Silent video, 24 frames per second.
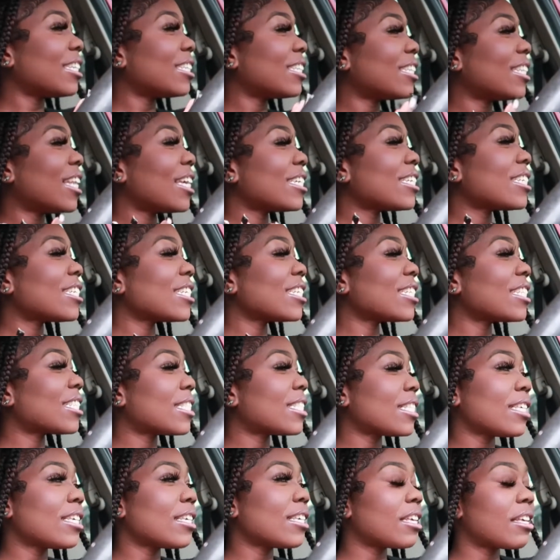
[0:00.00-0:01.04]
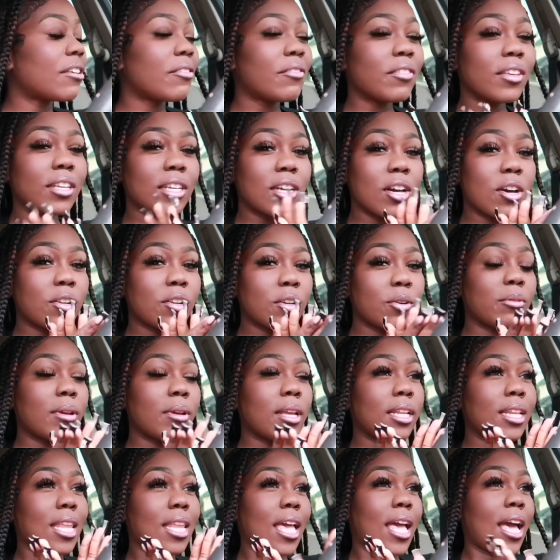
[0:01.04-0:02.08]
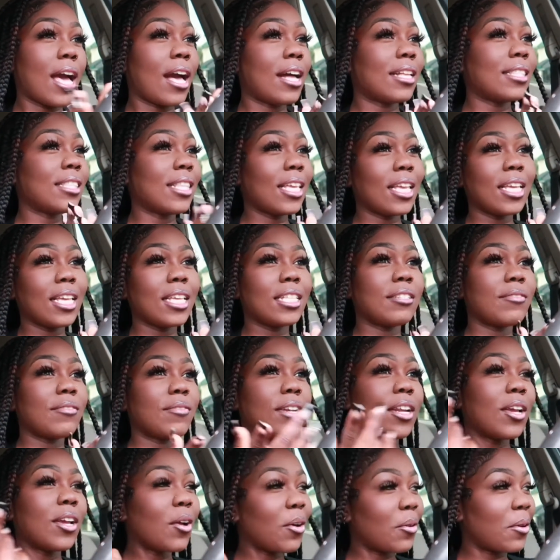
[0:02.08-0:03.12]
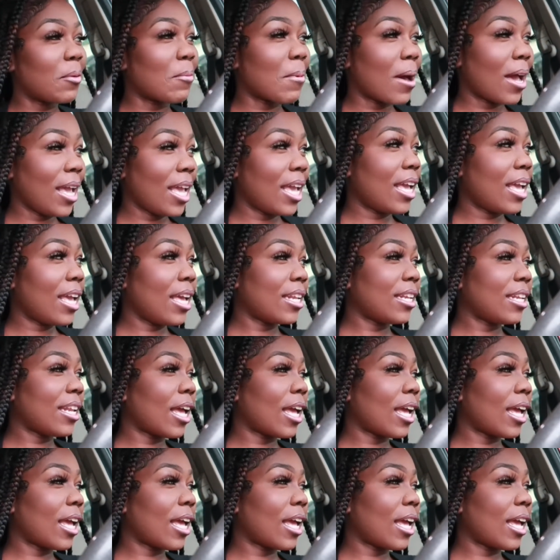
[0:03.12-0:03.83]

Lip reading: Let's just see if it go the way that I think it's finna go in my head.